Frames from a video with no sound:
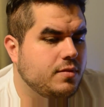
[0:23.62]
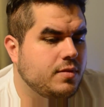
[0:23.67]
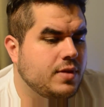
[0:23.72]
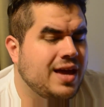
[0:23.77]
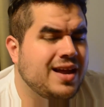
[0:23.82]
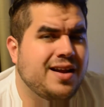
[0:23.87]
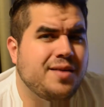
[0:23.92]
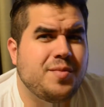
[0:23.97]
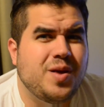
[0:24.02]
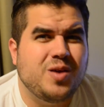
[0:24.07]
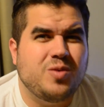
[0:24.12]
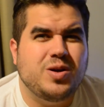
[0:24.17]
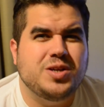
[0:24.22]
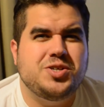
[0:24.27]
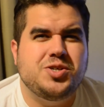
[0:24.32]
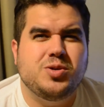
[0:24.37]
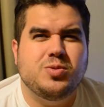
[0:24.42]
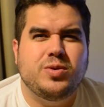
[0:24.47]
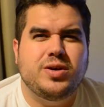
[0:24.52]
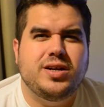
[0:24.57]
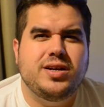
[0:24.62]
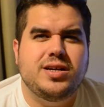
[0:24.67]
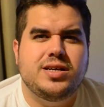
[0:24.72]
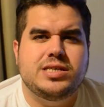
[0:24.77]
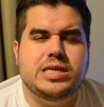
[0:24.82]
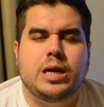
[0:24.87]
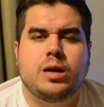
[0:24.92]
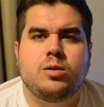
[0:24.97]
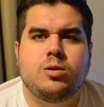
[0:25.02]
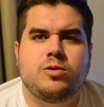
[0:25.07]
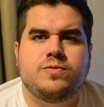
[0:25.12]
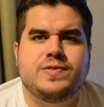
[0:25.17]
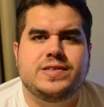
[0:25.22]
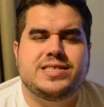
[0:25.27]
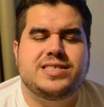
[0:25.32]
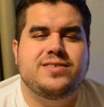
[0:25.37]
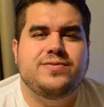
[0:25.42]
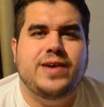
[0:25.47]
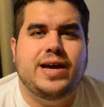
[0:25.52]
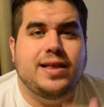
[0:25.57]
And I'm not quite sure what it is. I don't know if
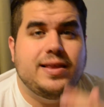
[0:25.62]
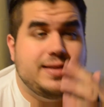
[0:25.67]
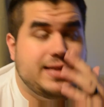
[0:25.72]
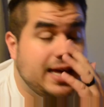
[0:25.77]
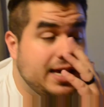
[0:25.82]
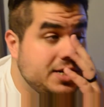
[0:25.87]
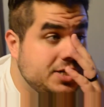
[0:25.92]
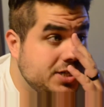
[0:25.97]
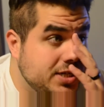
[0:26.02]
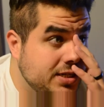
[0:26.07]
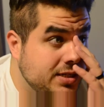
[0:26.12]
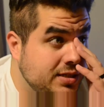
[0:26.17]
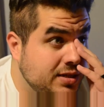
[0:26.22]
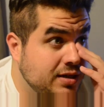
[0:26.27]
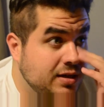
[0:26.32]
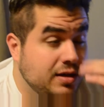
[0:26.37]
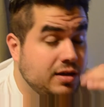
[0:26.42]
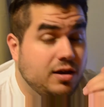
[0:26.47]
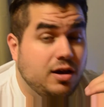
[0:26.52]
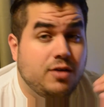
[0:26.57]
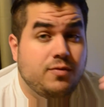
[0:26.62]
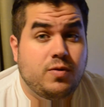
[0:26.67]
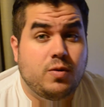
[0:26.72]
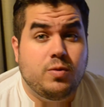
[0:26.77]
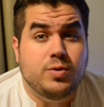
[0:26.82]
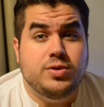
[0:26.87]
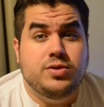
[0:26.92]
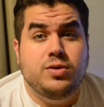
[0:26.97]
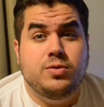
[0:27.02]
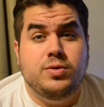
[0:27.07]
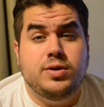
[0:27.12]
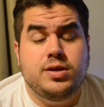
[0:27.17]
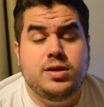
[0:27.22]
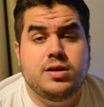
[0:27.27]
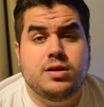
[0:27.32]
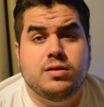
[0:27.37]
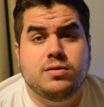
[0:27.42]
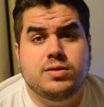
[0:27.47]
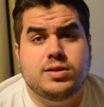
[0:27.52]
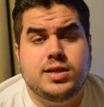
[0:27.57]
it's the validation of what we're doing
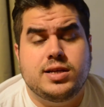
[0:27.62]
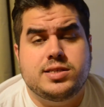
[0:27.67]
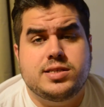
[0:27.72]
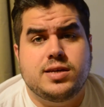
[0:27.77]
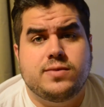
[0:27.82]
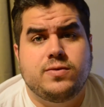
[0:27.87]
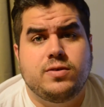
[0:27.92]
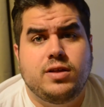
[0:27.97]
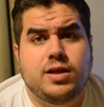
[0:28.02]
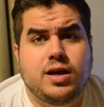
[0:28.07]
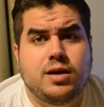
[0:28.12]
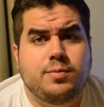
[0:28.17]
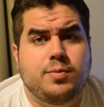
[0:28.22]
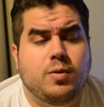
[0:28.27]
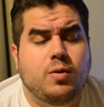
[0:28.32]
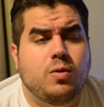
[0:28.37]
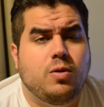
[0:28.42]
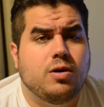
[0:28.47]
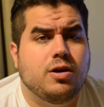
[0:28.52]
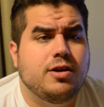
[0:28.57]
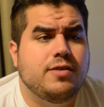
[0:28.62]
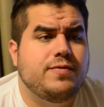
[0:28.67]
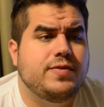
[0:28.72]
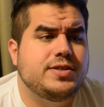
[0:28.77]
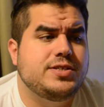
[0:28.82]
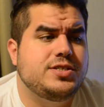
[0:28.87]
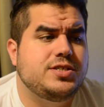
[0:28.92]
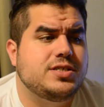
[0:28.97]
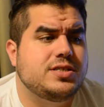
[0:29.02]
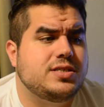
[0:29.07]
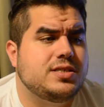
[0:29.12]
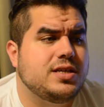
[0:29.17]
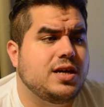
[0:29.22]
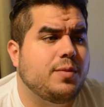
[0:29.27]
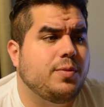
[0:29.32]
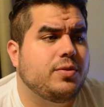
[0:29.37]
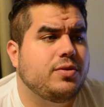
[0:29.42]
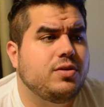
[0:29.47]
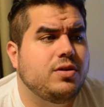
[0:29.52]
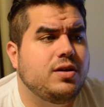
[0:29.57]
here with Let's Level Up, or if it's just the
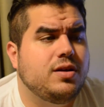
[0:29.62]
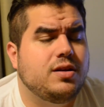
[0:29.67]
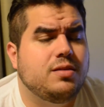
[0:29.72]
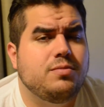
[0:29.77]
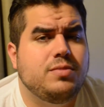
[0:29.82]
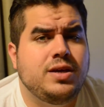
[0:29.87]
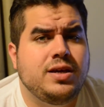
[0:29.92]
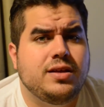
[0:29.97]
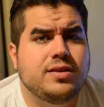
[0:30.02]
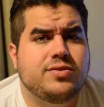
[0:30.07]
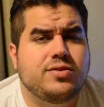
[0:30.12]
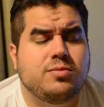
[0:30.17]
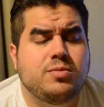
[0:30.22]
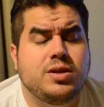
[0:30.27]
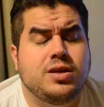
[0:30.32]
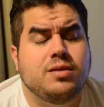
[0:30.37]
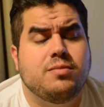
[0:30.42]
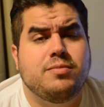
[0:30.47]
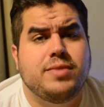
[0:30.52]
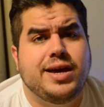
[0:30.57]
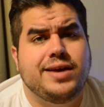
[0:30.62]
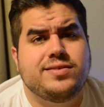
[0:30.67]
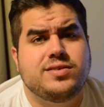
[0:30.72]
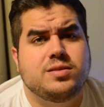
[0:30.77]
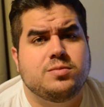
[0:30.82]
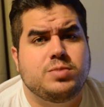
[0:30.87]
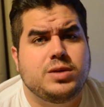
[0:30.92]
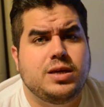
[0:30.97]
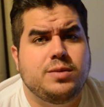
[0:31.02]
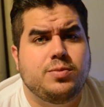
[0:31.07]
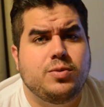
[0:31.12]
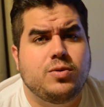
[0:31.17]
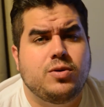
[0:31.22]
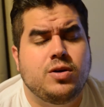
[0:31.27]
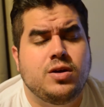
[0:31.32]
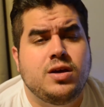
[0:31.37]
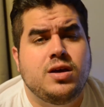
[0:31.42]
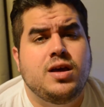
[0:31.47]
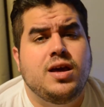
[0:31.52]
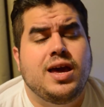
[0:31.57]
opportunity to meet so many amazing people.
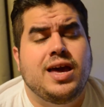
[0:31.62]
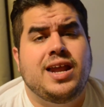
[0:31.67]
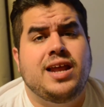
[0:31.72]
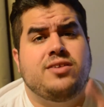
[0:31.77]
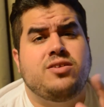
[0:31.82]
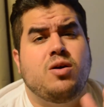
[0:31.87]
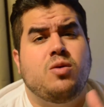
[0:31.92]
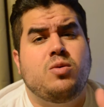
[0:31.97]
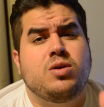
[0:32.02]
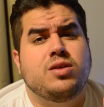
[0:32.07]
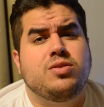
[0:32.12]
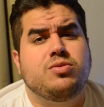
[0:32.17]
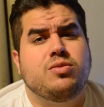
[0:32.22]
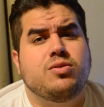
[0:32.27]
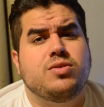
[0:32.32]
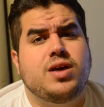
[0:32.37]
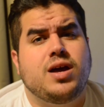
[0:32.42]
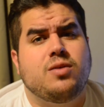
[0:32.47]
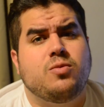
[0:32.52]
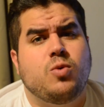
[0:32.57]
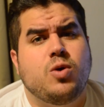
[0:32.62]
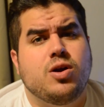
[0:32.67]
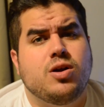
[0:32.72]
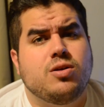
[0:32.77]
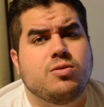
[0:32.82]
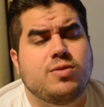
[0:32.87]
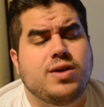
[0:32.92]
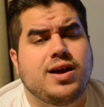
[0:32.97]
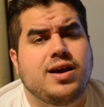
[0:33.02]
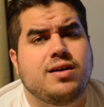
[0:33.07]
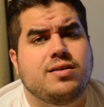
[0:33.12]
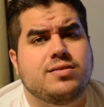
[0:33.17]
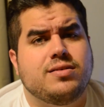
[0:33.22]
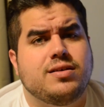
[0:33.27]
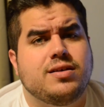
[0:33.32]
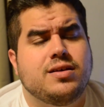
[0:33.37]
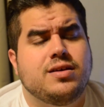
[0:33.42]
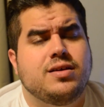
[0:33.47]
And I don't want to throw that word around